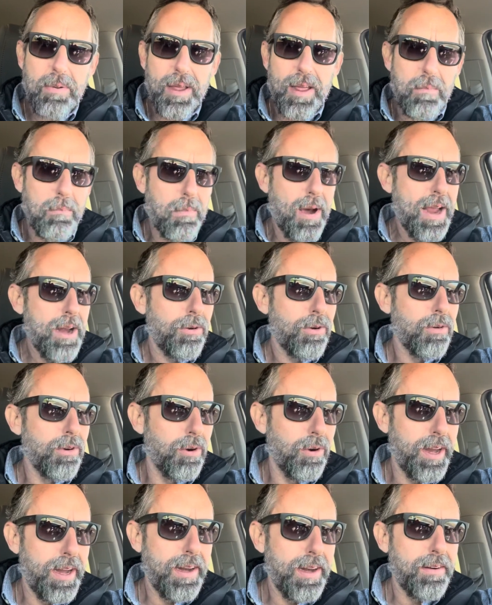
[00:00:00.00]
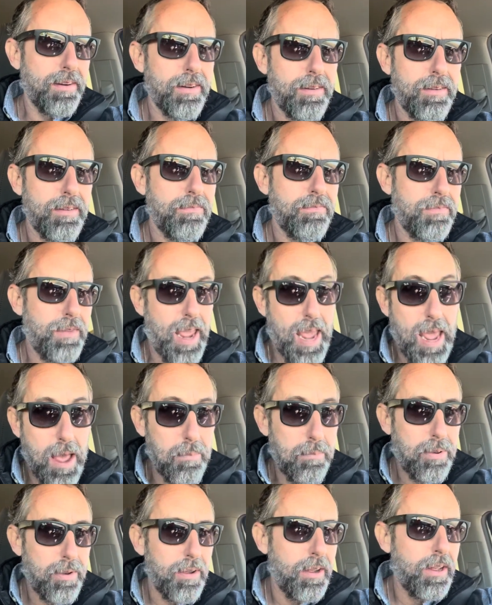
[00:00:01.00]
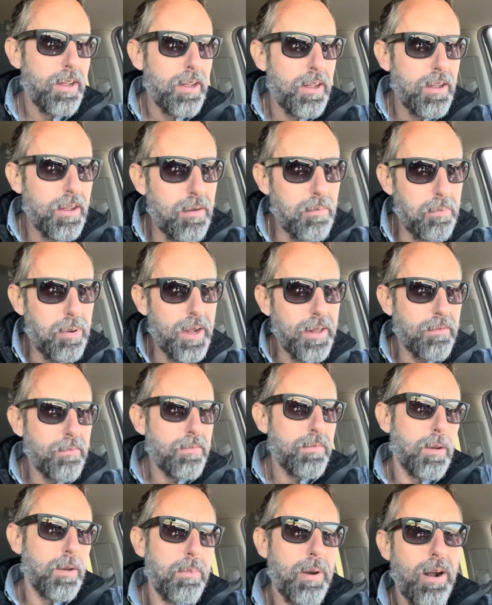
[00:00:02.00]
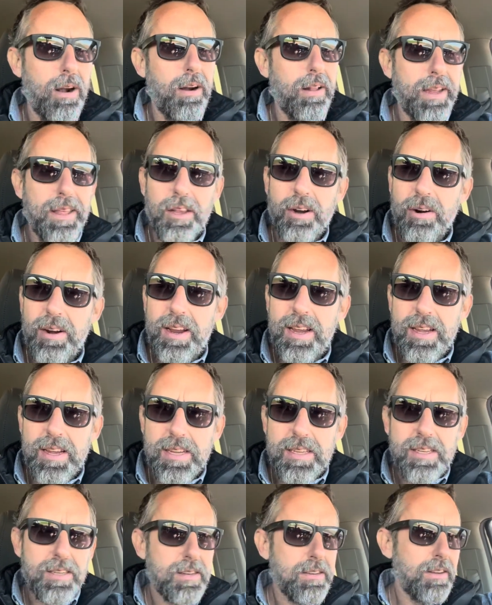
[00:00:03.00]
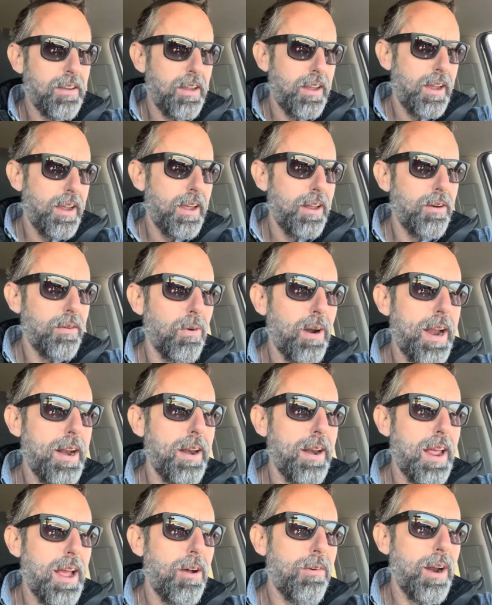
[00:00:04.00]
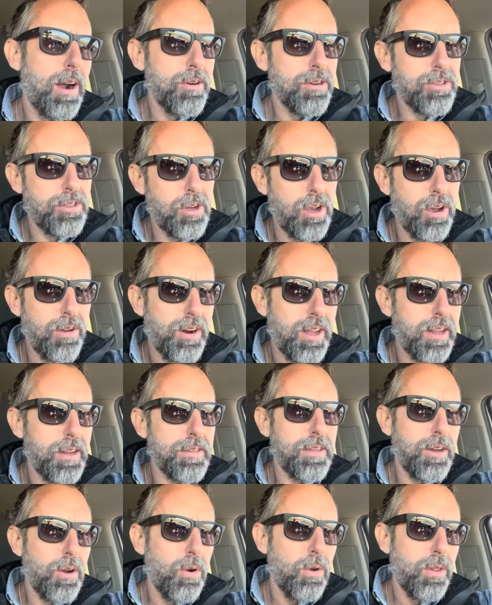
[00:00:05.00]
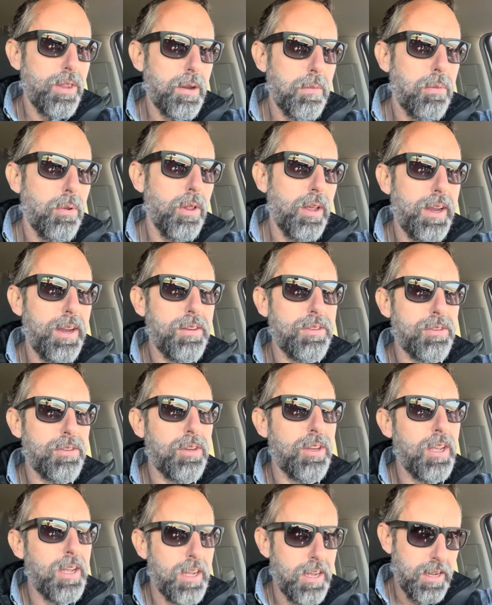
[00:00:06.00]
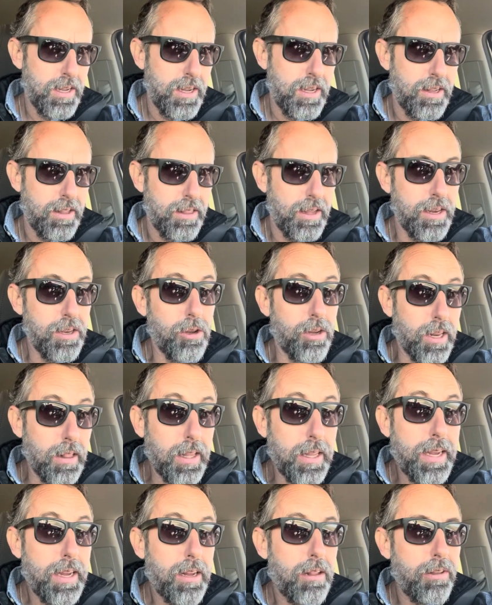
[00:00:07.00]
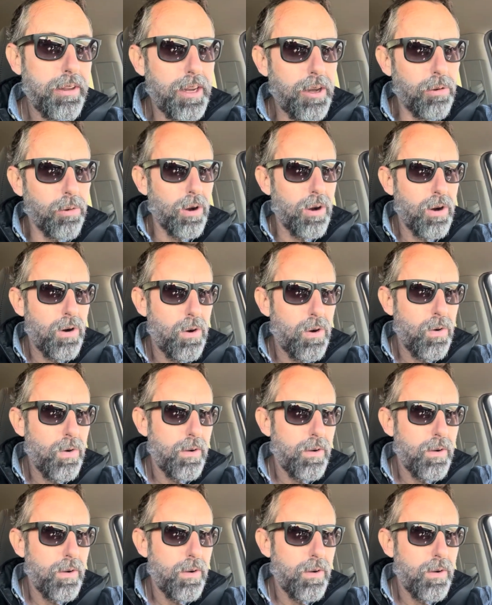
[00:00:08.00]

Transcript: and microgreen hemp, but apparently there is. And right now, Arizona is the only place that you can legally grow